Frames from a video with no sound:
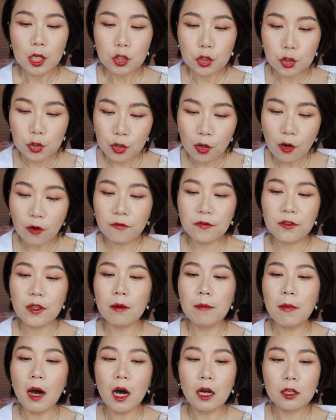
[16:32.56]
Two of
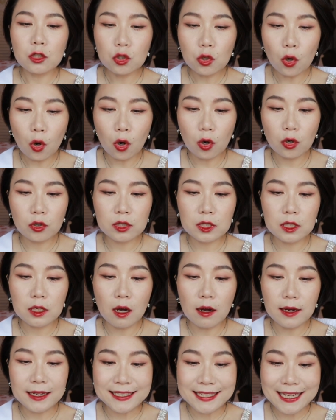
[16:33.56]
them are not
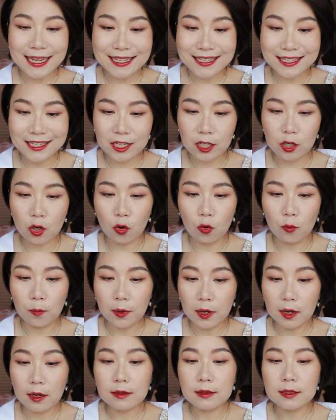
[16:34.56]
identical,
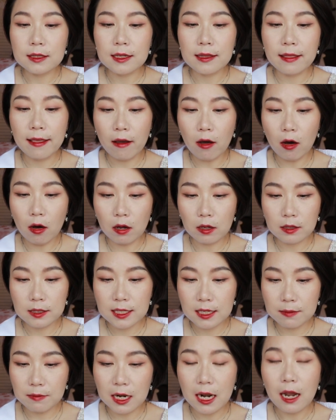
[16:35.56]
but there are
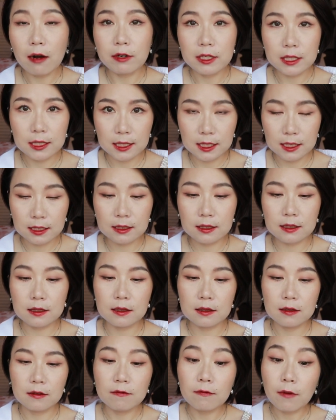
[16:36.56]

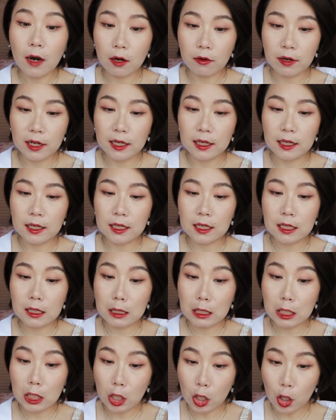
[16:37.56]
similarities, very
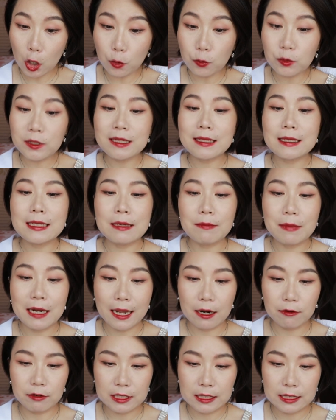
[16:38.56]
close
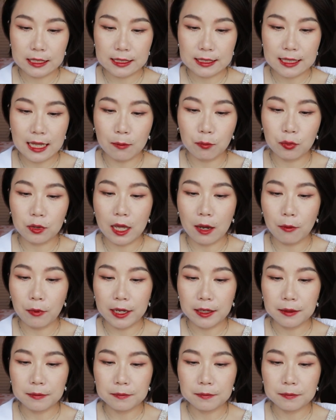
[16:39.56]
similarities, let's put that way.